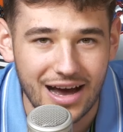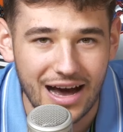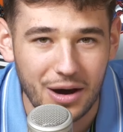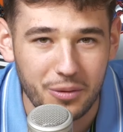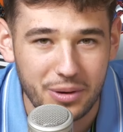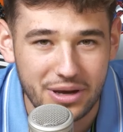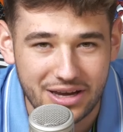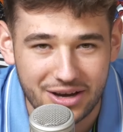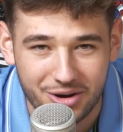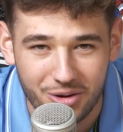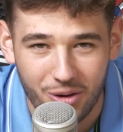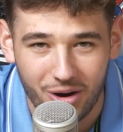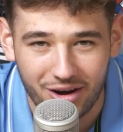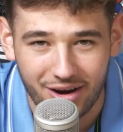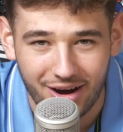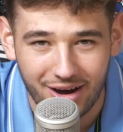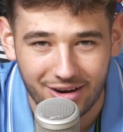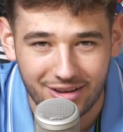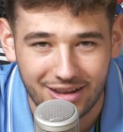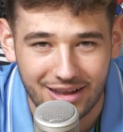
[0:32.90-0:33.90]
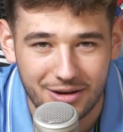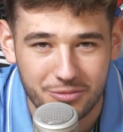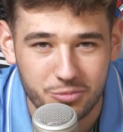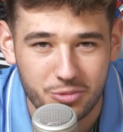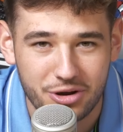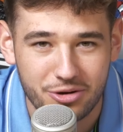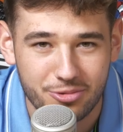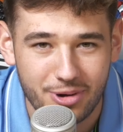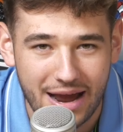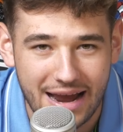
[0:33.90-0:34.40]
A week ago on Huddle Up,
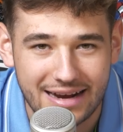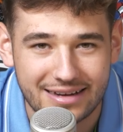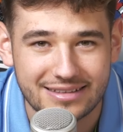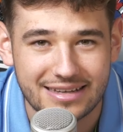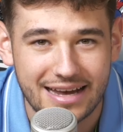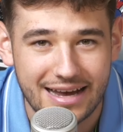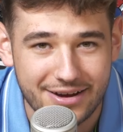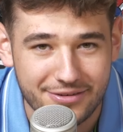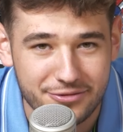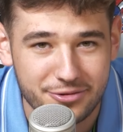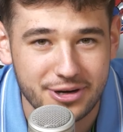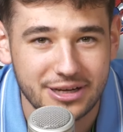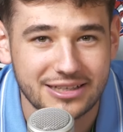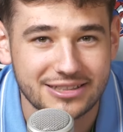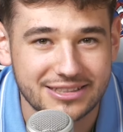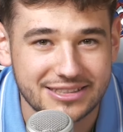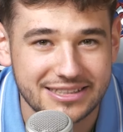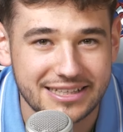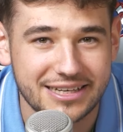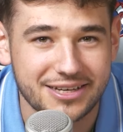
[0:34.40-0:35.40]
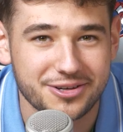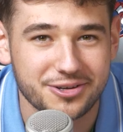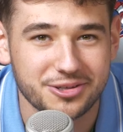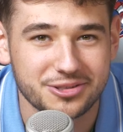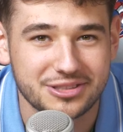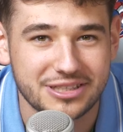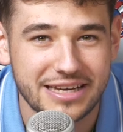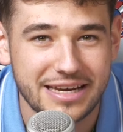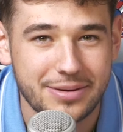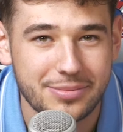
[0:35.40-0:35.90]
we ranked every
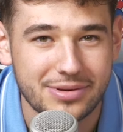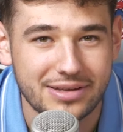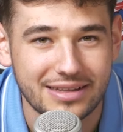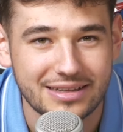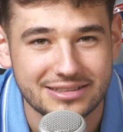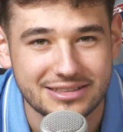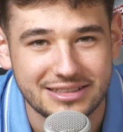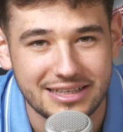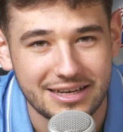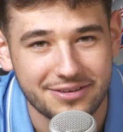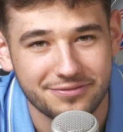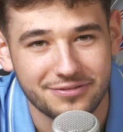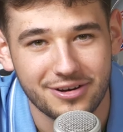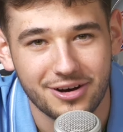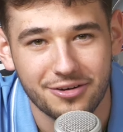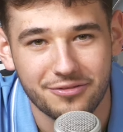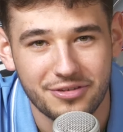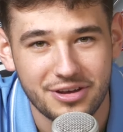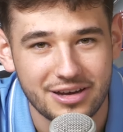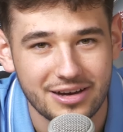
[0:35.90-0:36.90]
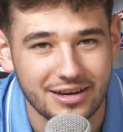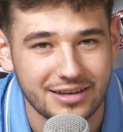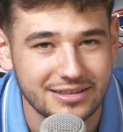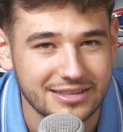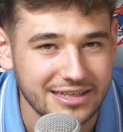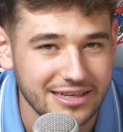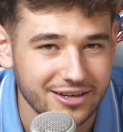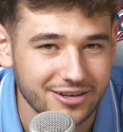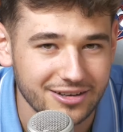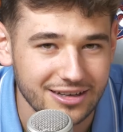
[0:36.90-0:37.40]
single team in the CFL via a
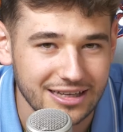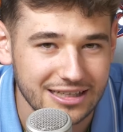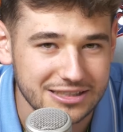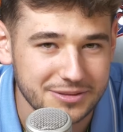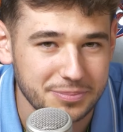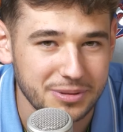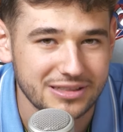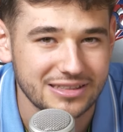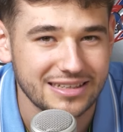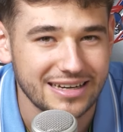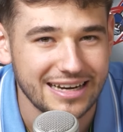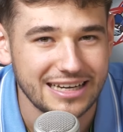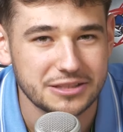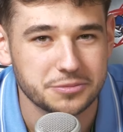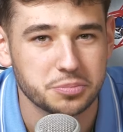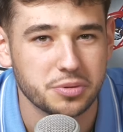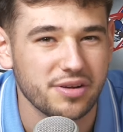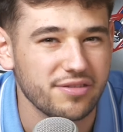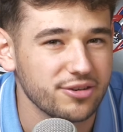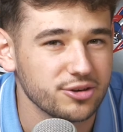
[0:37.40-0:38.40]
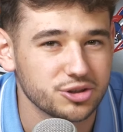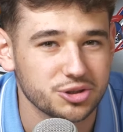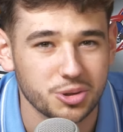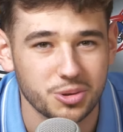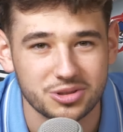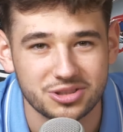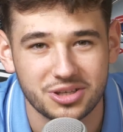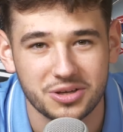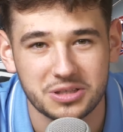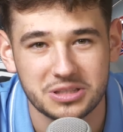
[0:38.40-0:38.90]
tier list, but today's preview
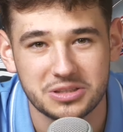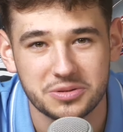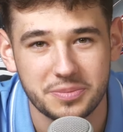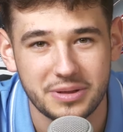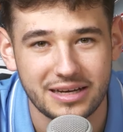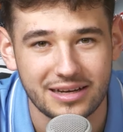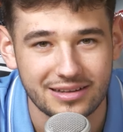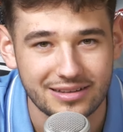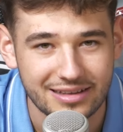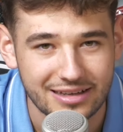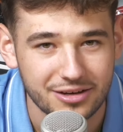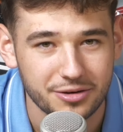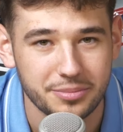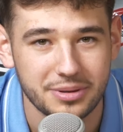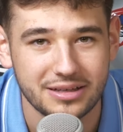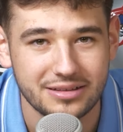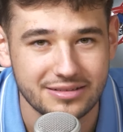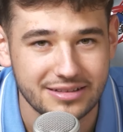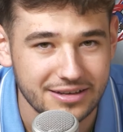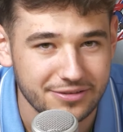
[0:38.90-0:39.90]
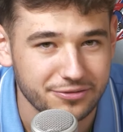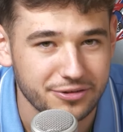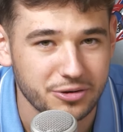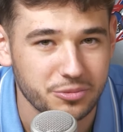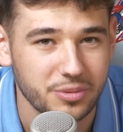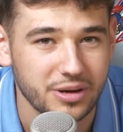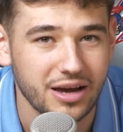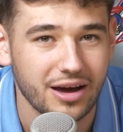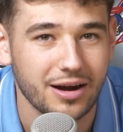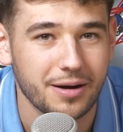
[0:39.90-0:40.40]
show is going to be a little bit
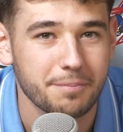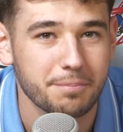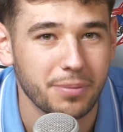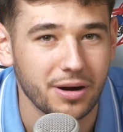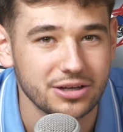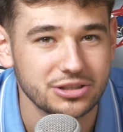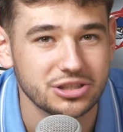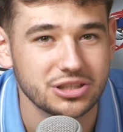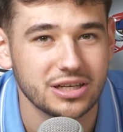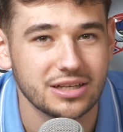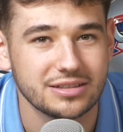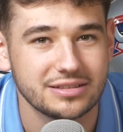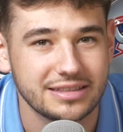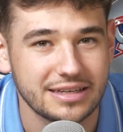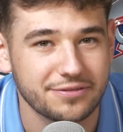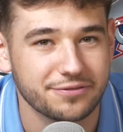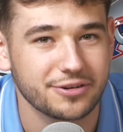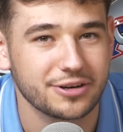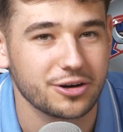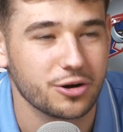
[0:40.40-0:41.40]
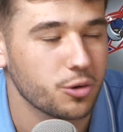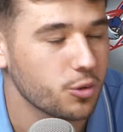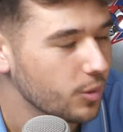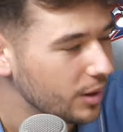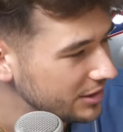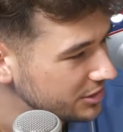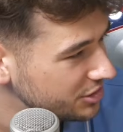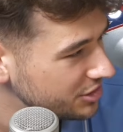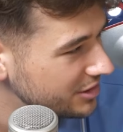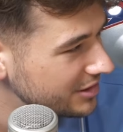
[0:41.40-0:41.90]
different. We got a bunch of different
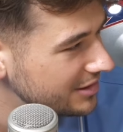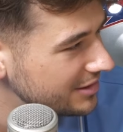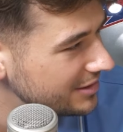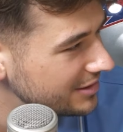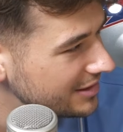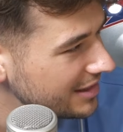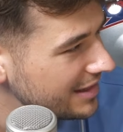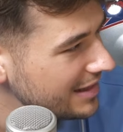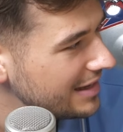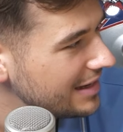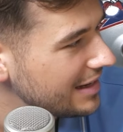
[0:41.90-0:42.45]
questions